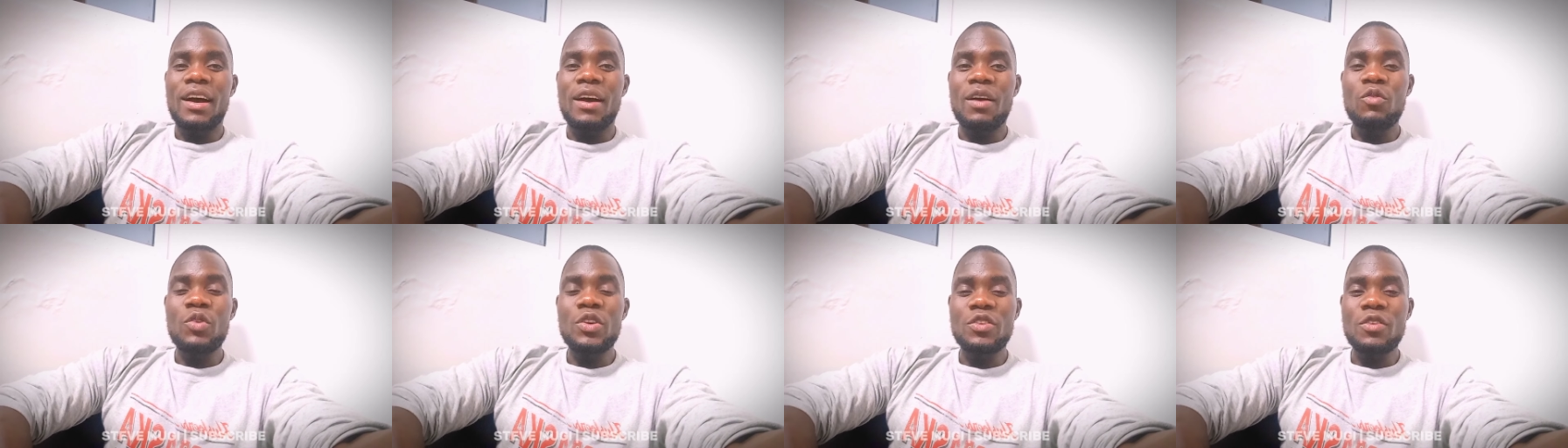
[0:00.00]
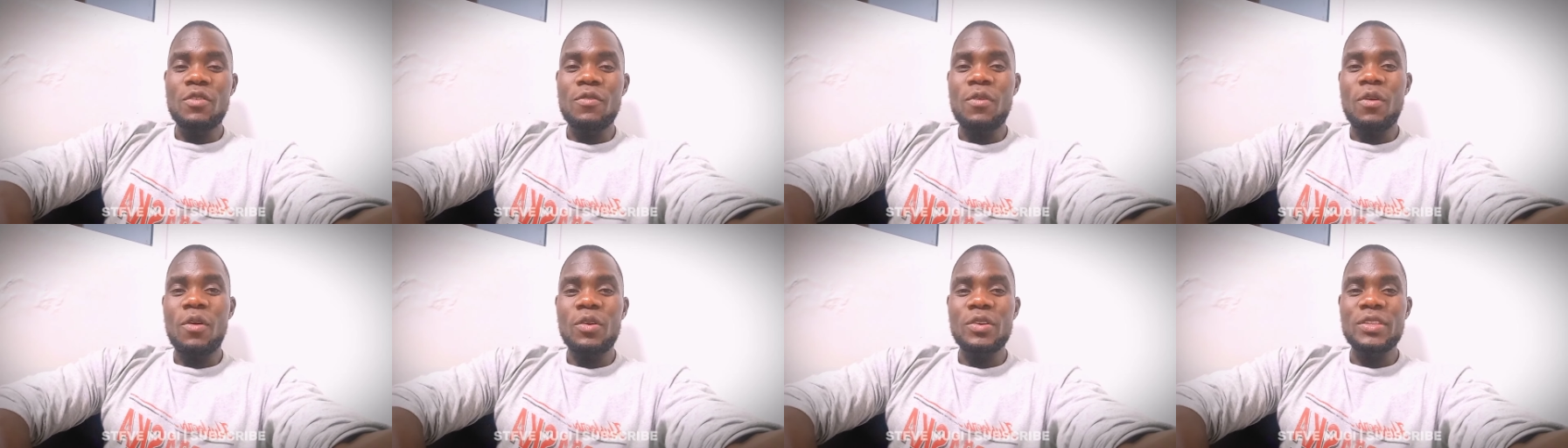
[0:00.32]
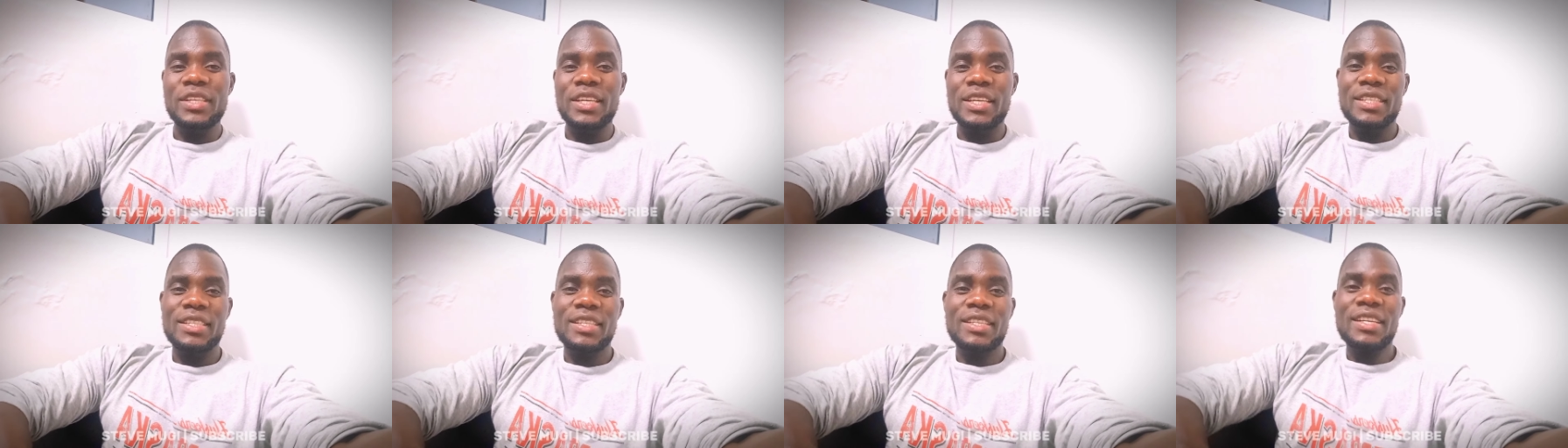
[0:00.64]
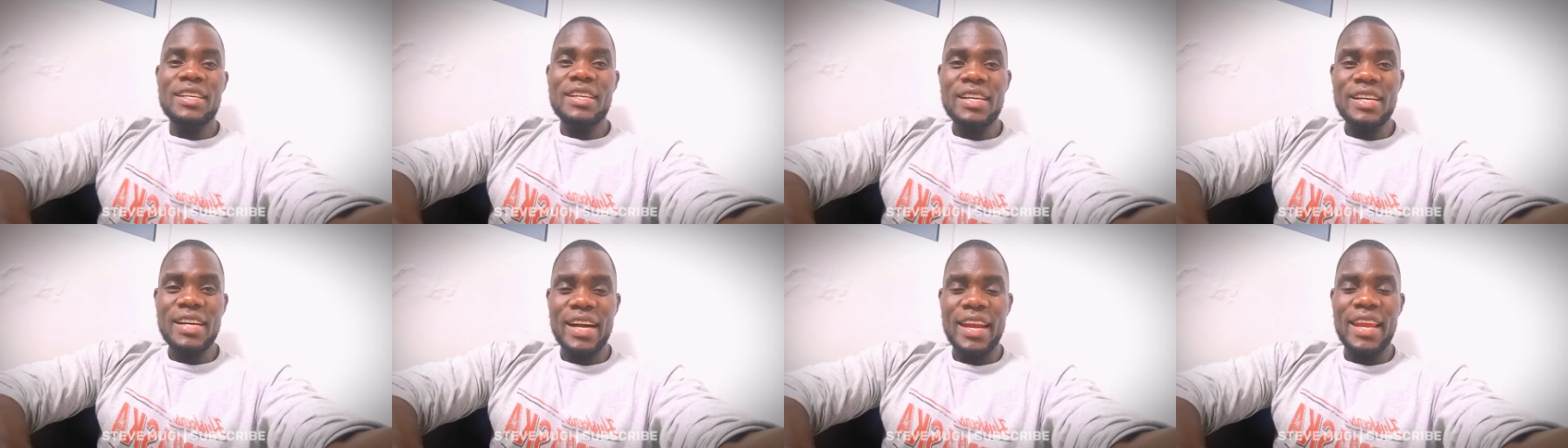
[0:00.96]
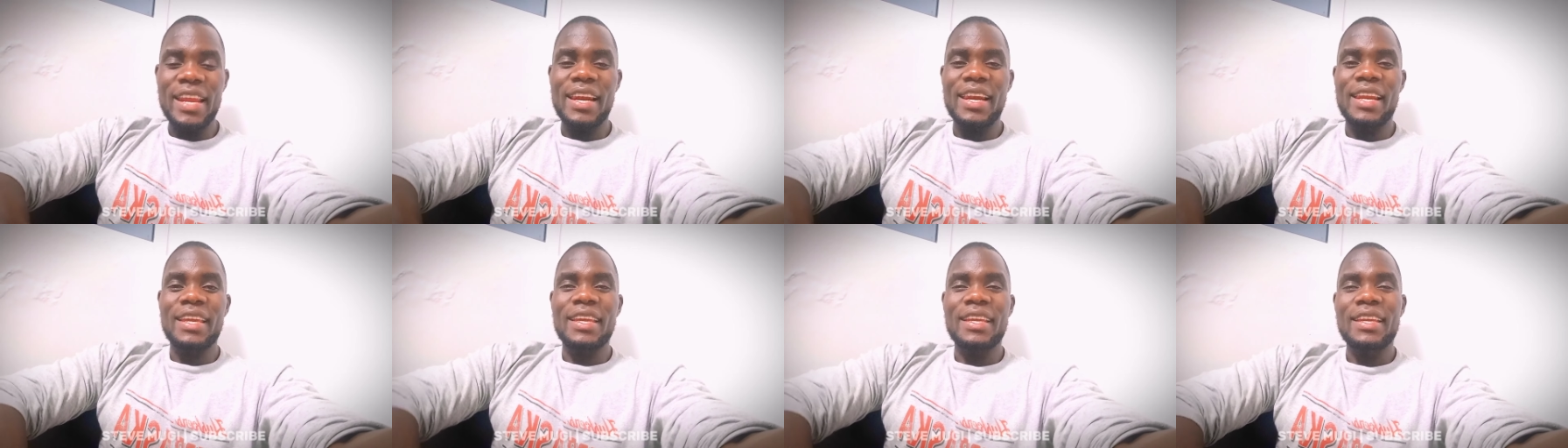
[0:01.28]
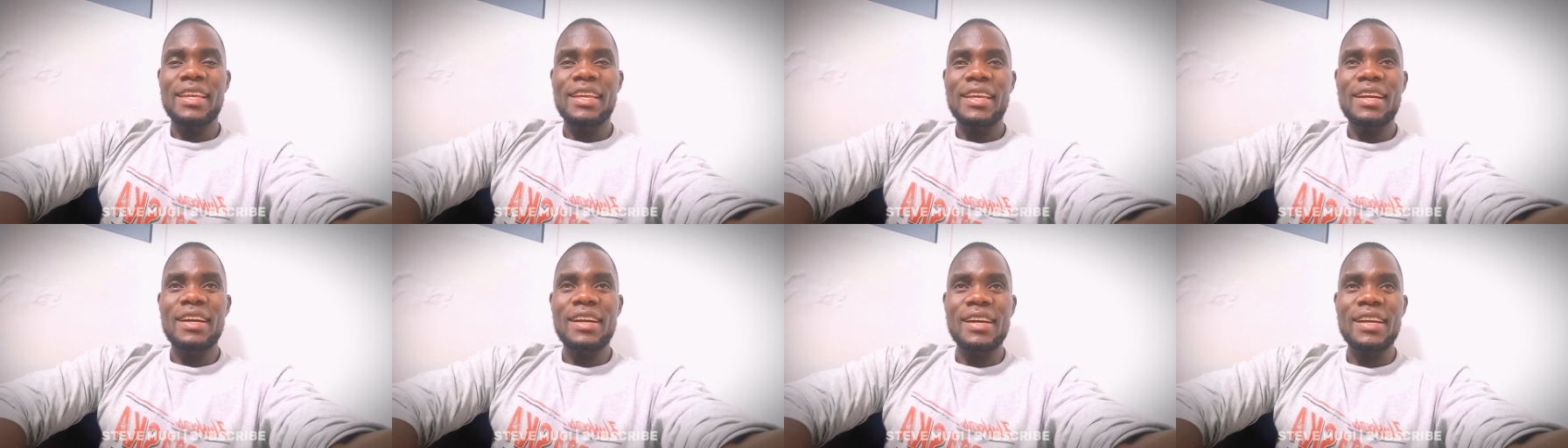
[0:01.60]
which of course is
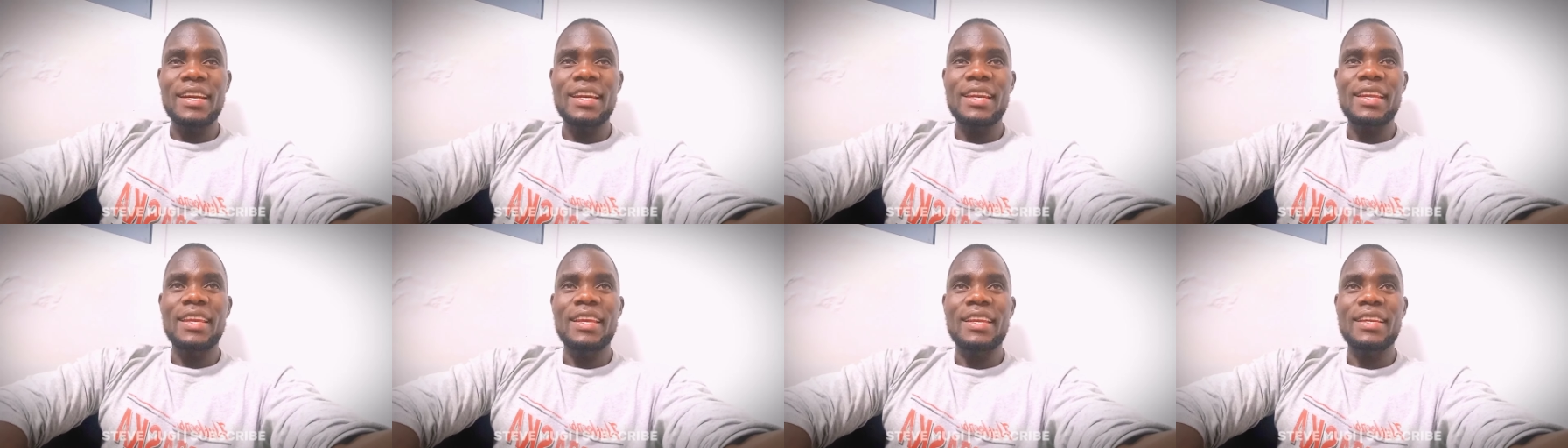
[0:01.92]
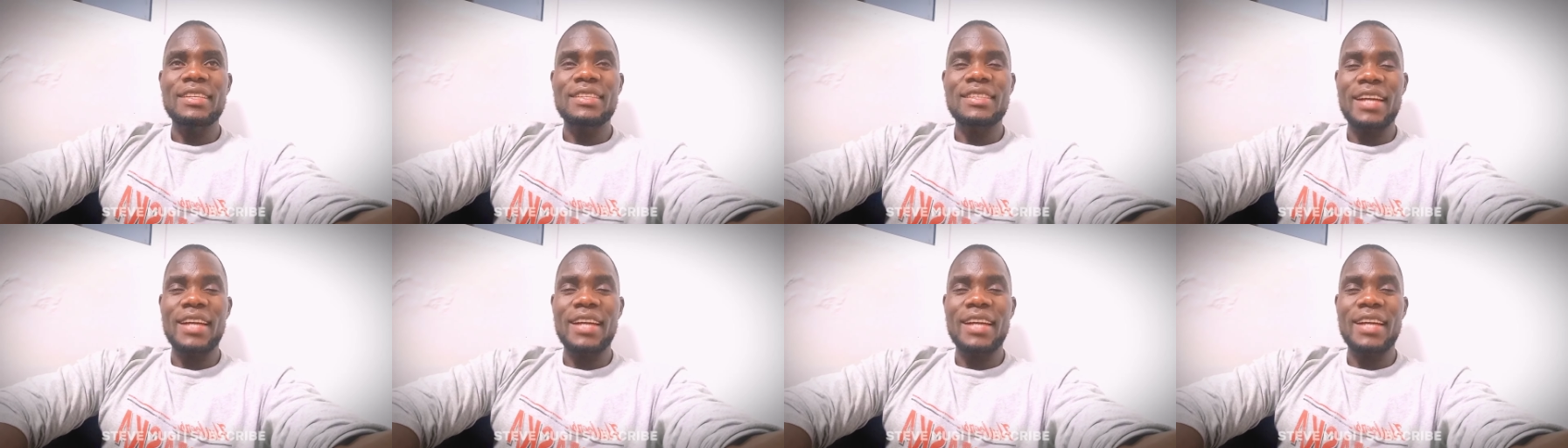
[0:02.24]
really, really